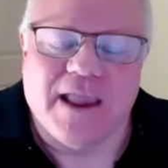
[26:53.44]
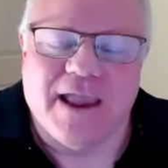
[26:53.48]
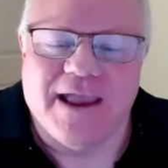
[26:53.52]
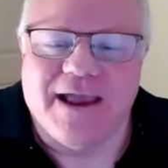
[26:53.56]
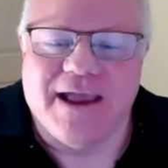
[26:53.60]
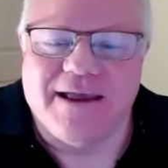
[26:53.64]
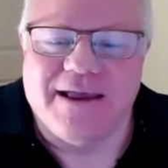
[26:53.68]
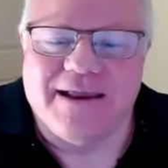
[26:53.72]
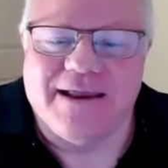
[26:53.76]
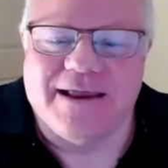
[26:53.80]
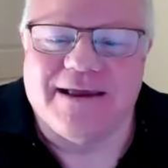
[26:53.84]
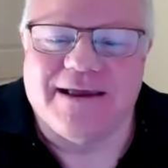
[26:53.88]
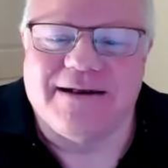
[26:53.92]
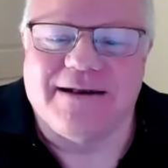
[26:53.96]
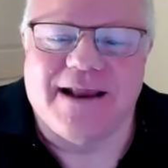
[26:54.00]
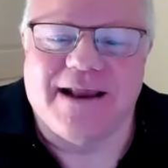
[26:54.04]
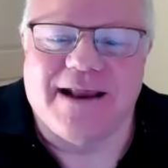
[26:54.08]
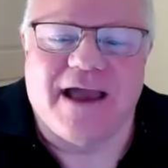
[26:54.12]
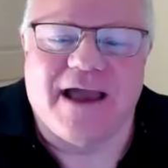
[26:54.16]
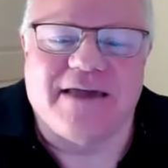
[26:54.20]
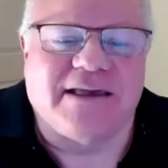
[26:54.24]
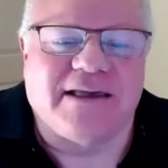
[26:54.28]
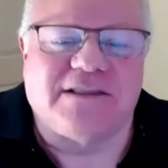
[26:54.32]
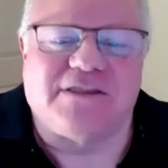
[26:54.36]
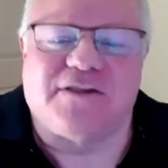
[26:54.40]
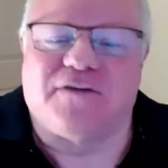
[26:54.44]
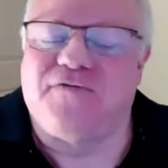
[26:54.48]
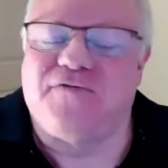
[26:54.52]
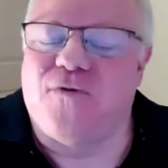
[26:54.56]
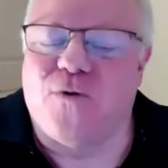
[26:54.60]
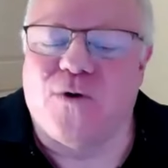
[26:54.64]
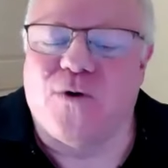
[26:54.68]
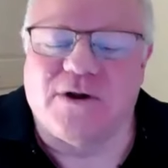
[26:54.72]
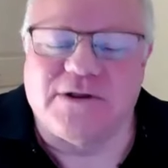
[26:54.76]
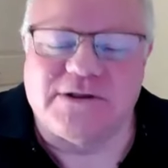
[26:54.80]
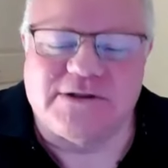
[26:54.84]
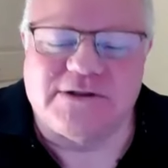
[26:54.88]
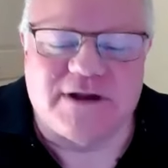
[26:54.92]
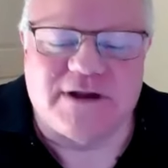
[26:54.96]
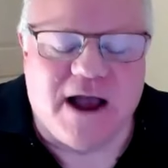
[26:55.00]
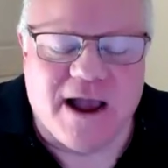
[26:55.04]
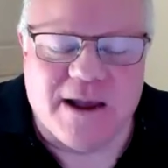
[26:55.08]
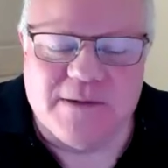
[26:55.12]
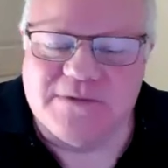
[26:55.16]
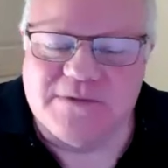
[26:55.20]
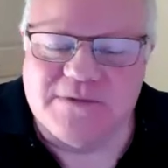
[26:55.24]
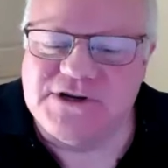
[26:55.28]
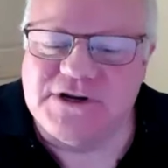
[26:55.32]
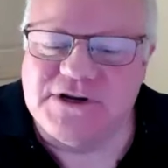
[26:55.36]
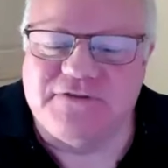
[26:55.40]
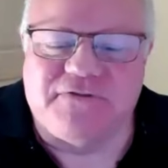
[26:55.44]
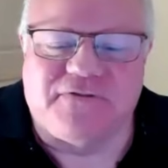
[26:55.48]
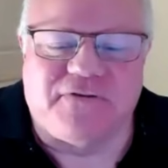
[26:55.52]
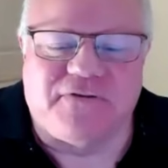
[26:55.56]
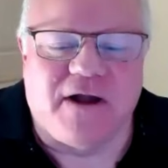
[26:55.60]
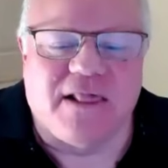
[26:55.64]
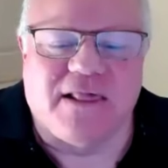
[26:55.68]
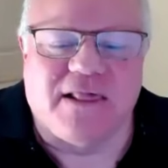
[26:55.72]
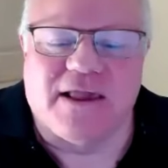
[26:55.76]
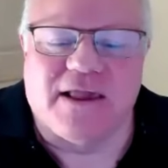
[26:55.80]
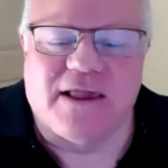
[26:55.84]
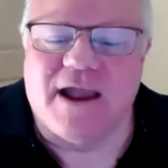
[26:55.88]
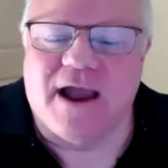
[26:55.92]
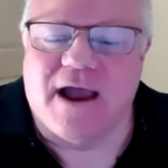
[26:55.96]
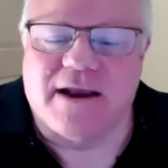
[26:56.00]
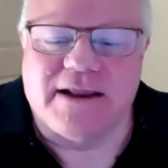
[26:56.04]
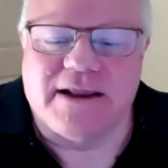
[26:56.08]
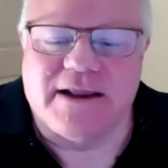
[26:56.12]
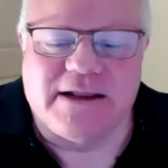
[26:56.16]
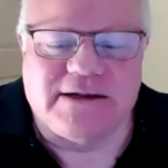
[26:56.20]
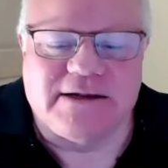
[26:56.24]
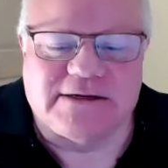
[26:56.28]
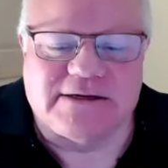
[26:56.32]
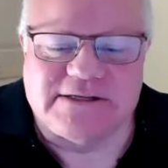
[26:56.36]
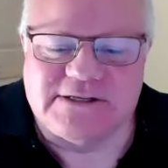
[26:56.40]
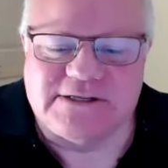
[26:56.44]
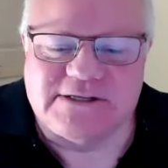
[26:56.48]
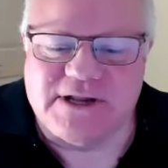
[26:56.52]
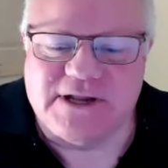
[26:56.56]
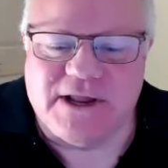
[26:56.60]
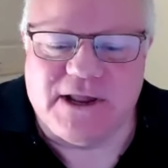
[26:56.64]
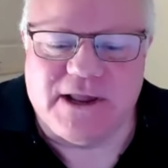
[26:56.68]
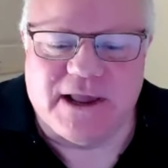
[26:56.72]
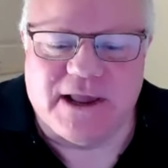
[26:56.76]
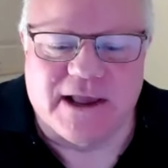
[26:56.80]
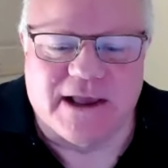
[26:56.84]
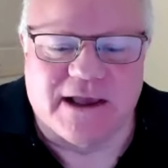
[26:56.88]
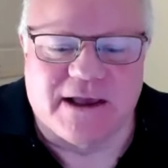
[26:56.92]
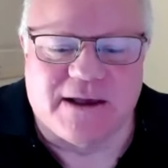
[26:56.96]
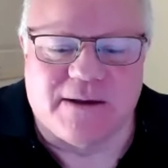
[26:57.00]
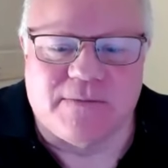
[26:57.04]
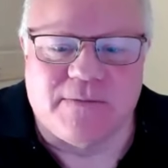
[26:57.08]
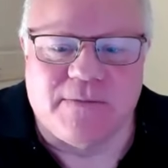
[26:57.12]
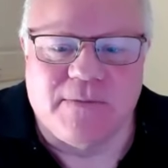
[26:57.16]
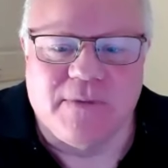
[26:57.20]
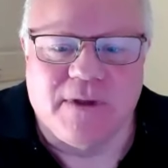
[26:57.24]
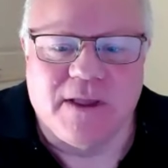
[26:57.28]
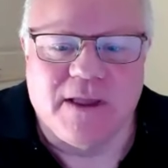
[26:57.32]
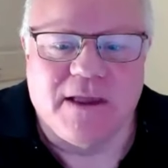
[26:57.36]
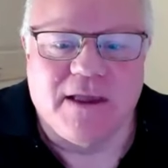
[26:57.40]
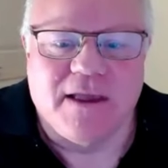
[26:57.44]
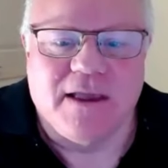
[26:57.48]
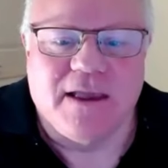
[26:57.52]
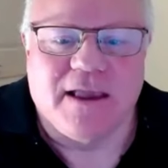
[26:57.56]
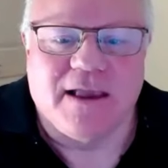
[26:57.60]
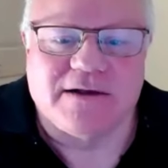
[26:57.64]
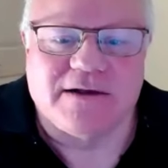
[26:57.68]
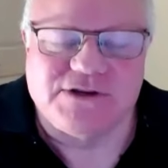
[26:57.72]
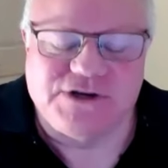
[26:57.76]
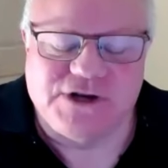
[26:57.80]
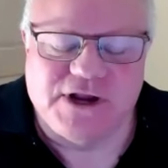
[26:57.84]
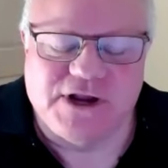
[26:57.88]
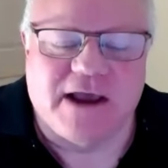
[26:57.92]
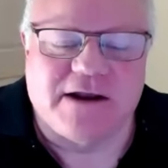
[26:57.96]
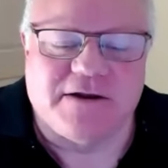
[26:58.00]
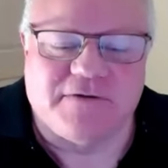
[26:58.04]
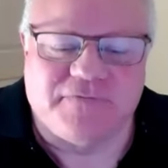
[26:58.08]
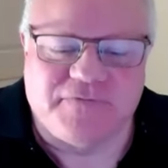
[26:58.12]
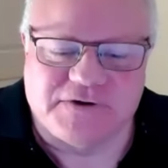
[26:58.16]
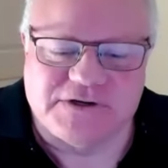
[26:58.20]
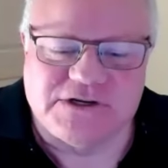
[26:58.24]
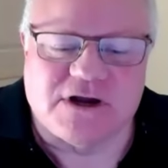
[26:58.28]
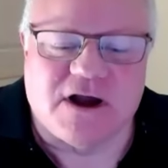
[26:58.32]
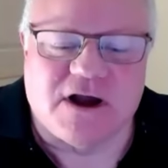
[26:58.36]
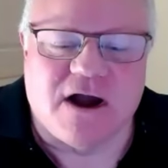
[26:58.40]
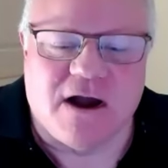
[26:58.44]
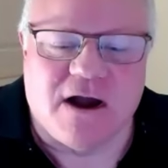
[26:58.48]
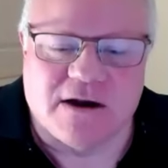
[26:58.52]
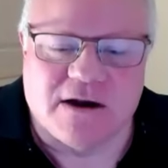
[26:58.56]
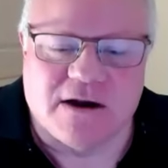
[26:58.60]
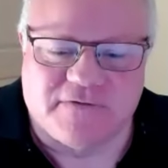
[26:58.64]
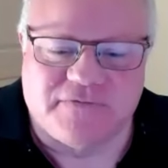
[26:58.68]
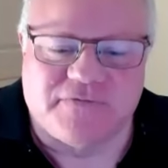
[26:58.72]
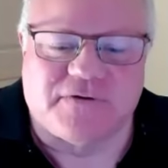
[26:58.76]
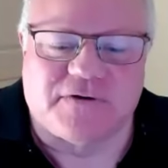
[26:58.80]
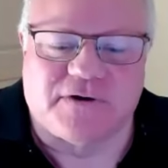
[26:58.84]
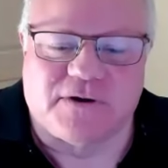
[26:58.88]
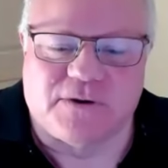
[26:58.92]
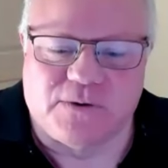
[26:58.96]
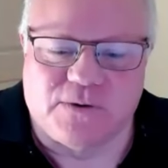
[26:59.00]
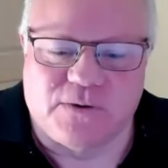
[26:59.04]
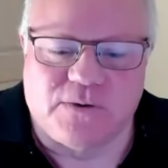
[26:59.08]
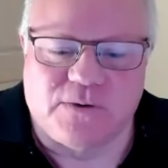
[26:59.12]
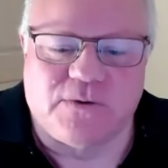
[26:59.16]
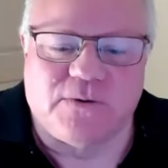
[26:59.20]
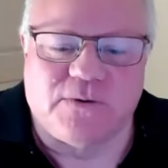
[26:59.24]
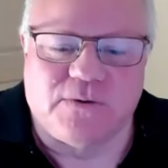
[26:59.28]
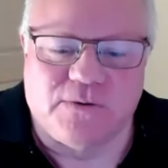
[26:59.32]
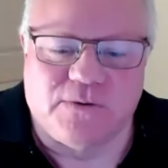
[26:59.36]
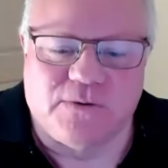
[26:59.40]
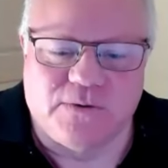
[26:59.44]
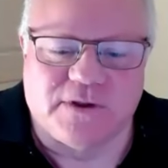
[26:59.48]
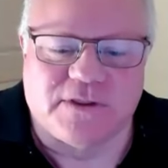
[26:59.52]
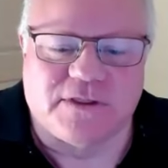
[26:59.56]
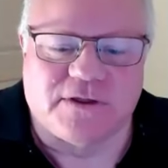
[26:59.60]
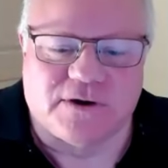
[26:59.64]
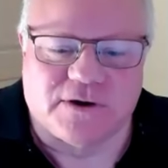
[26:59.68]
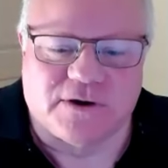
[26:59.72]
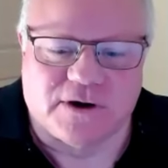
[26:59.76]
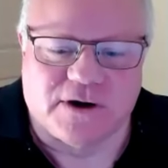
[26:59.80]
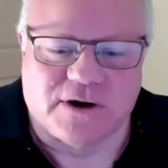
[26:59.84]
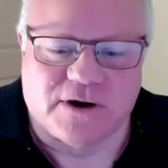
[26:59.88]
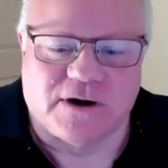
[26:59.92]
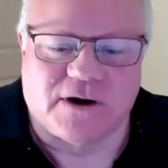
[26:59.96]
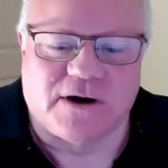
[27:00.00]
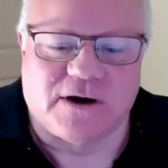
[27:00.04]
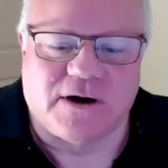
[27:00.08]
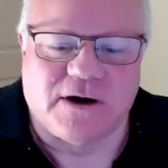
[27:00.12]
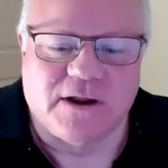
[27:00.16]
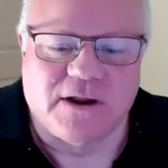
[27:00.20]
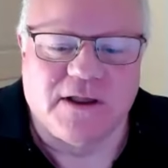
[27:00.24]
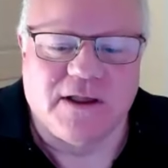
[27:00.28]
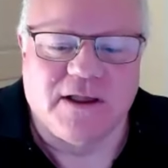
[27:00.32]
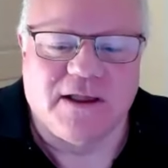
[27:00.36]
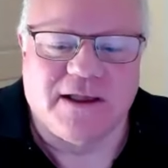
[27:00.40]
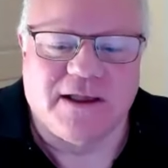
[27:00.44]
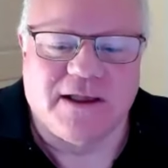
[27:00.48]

And I think the 4th time she finally got in to see him, and she had a photographer with her.